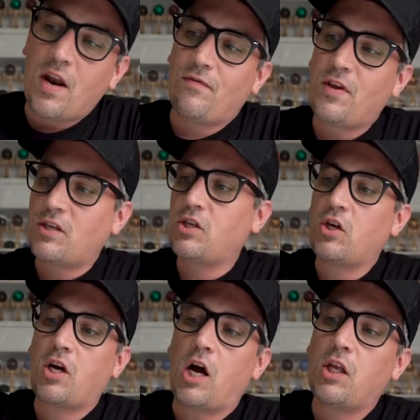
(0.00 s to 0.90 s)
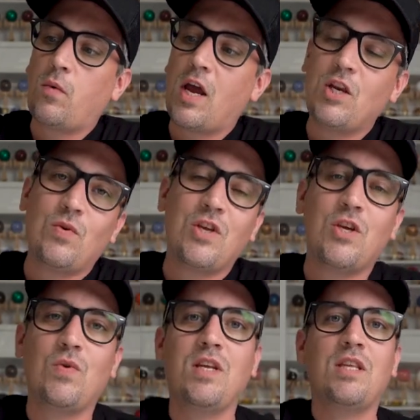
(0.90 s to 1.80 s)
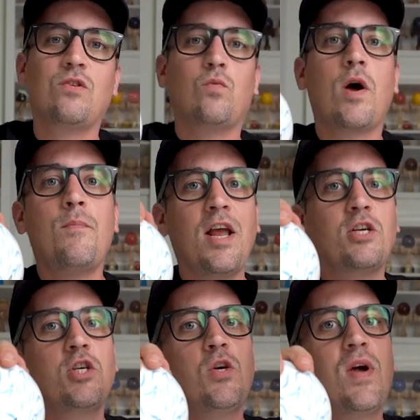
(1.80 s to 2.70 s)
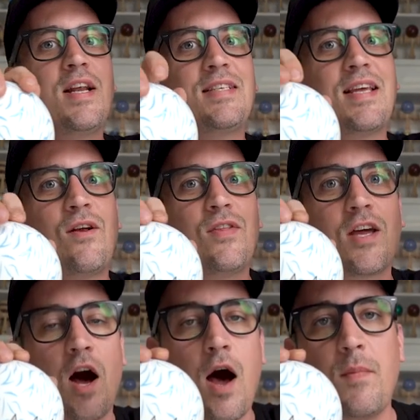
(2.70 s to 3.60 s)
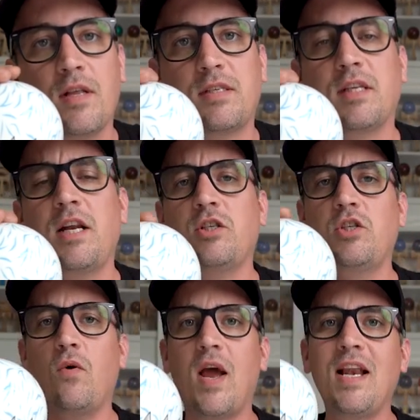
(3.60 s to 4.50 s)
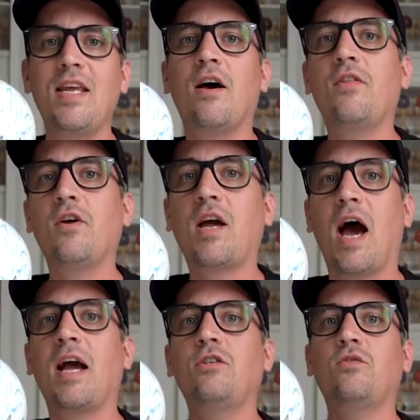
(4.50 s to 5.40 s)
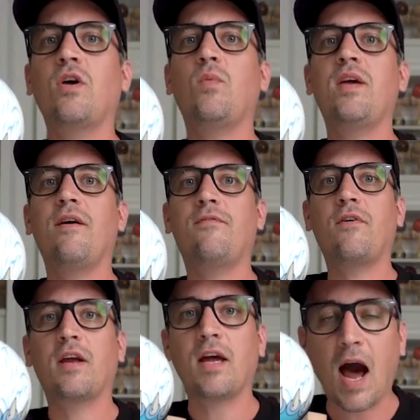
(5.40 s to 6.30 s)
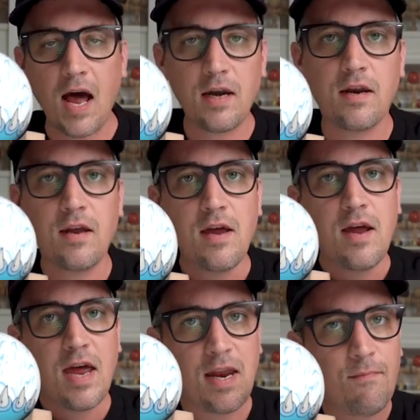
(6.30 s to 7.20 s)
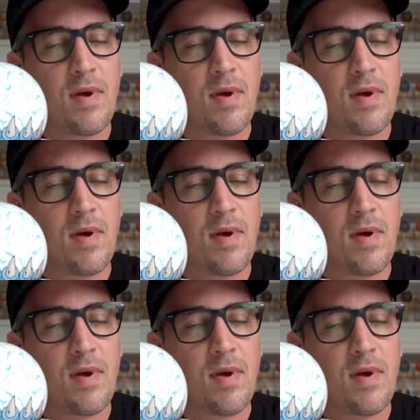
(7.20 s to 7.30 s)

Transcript: it. If this is your colorway and you think you need this one, make sure you hit us down in the comments. Let us know any other kaijus that we have forgotten, and it